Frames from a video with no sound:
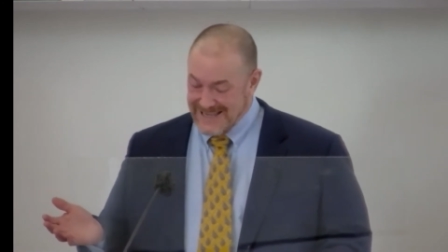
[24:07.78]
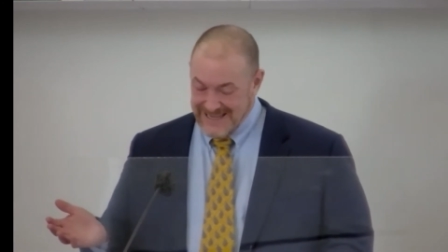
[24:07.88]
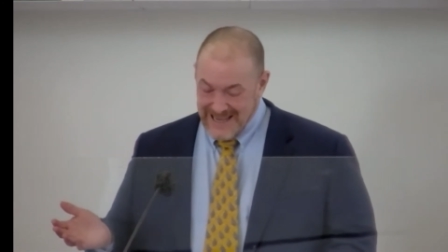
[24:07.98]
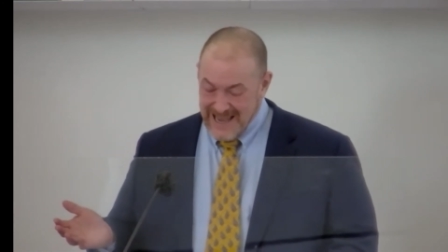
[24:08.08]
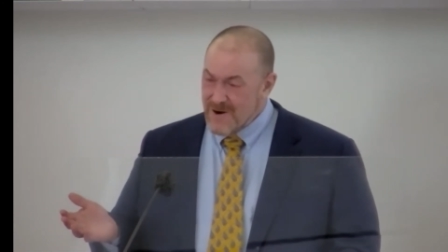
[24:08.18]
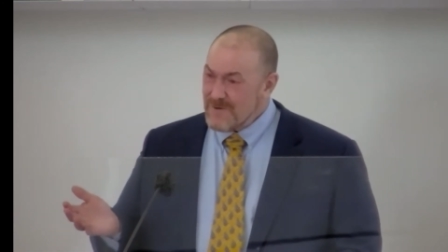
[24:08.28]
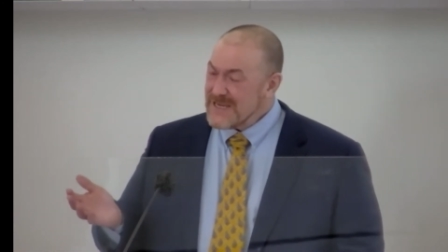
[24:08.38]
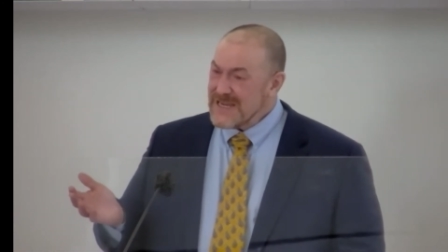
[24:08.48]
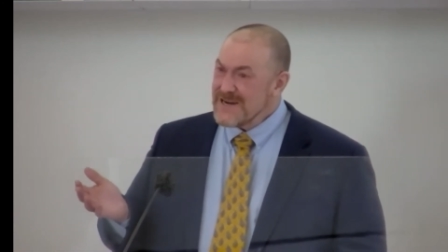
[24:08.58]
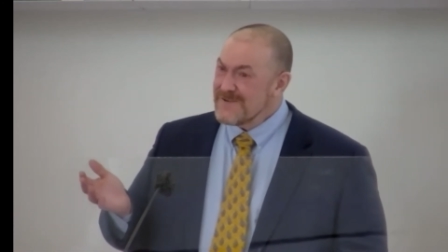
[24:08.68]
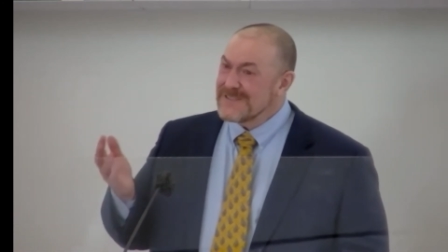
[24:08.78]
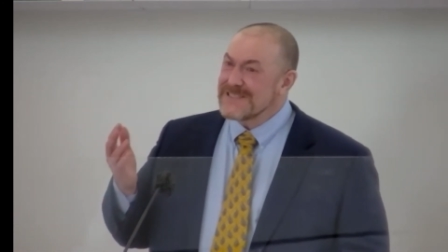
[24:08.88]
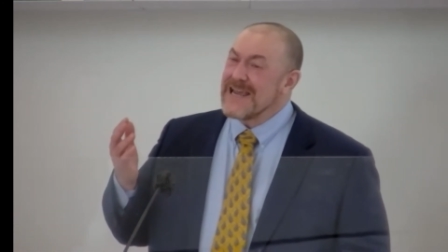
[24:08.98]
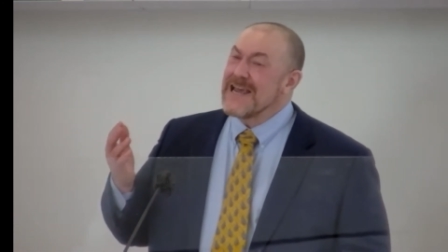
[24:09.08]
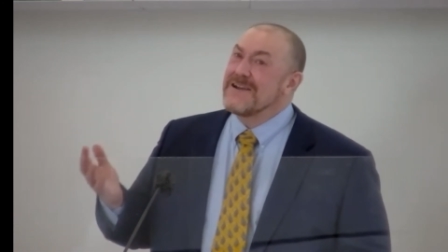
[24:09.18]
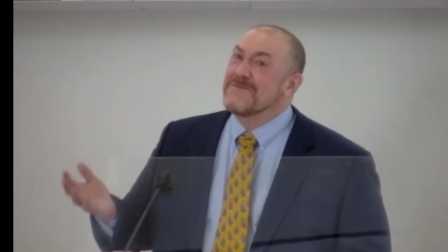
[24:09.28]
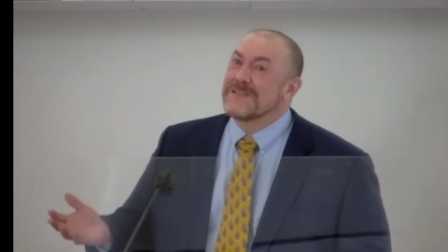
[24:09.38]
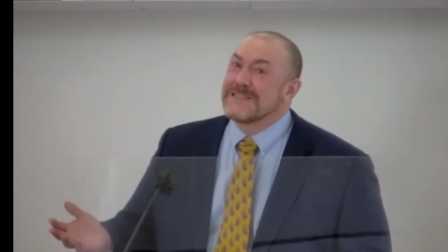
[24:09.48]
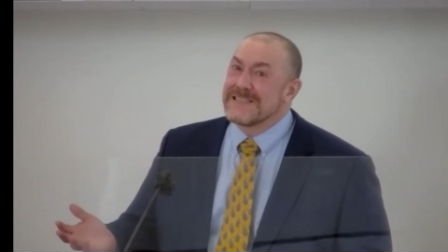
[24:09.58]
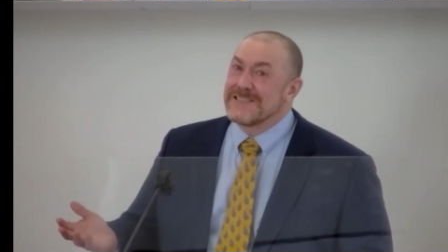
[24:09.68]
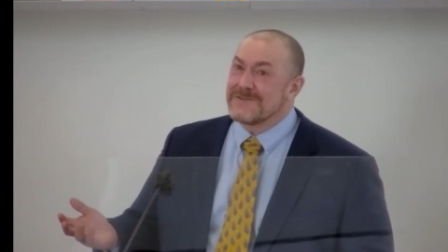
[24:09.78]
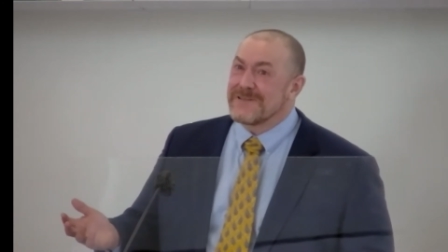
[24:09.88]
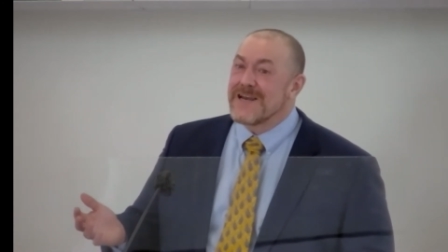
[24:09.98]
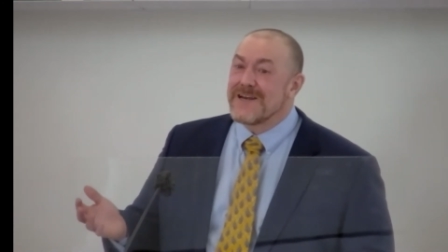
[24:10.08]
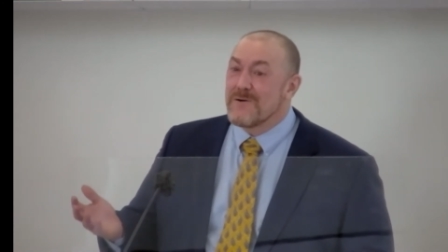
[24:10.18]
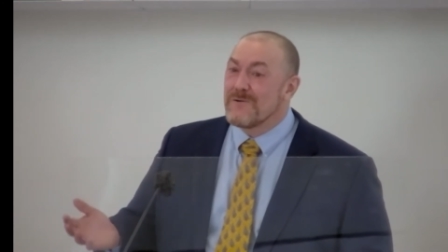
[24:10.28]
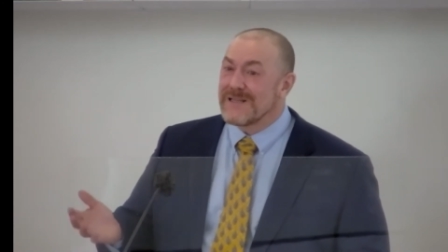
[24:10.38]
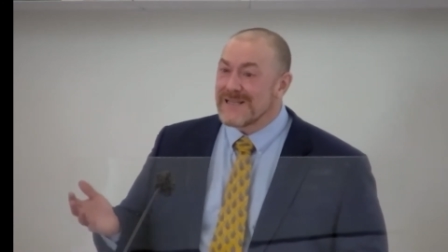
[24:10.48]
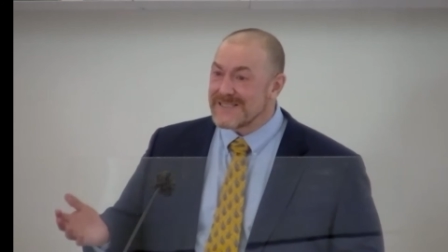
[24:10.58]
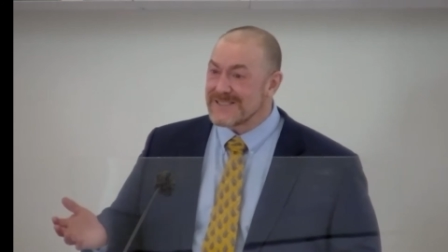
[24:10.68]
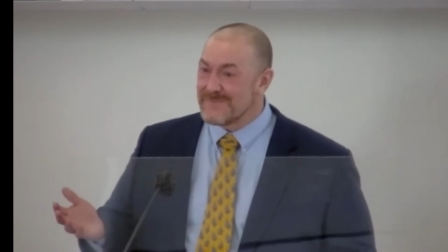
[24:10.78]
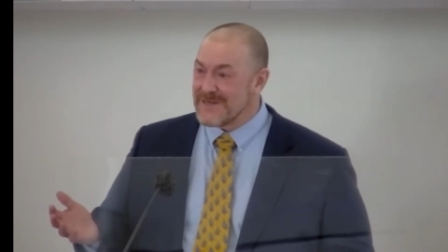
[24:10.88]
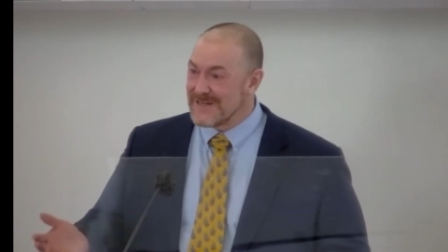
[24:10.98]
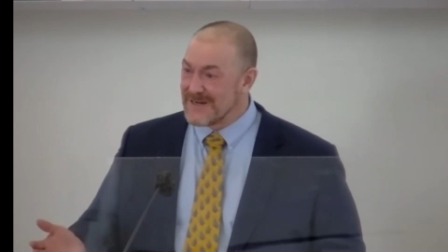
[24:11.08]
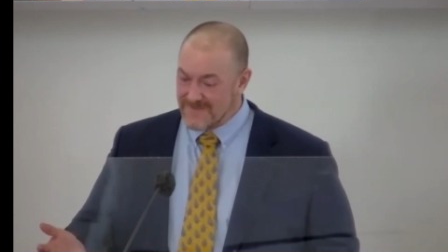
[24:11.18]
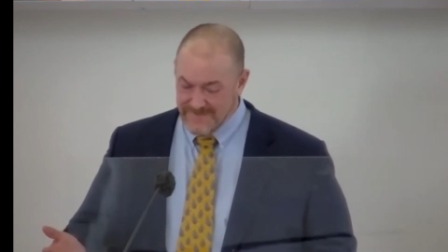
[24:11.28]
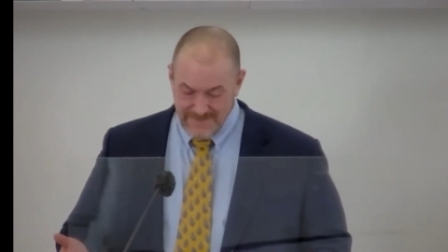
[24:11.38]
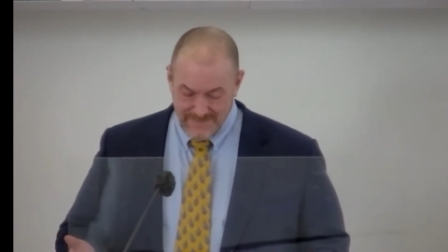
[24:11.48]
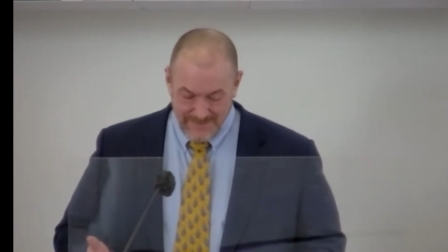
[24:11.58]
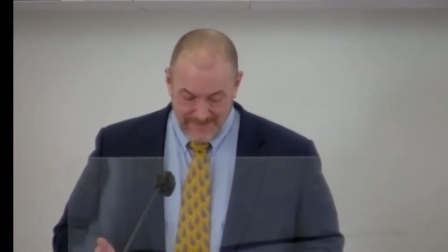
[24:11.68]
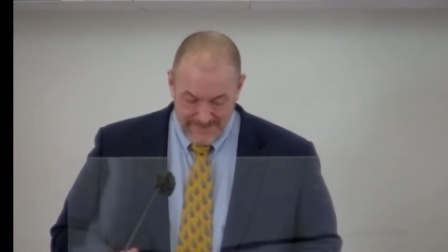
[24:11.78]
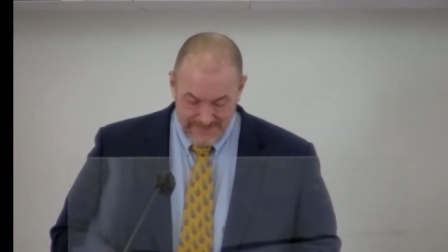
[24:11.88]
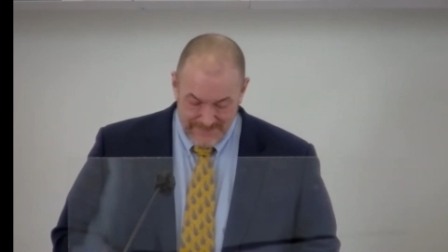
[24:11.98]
How eager is anyone to do that? No one likes to be uncomfortable.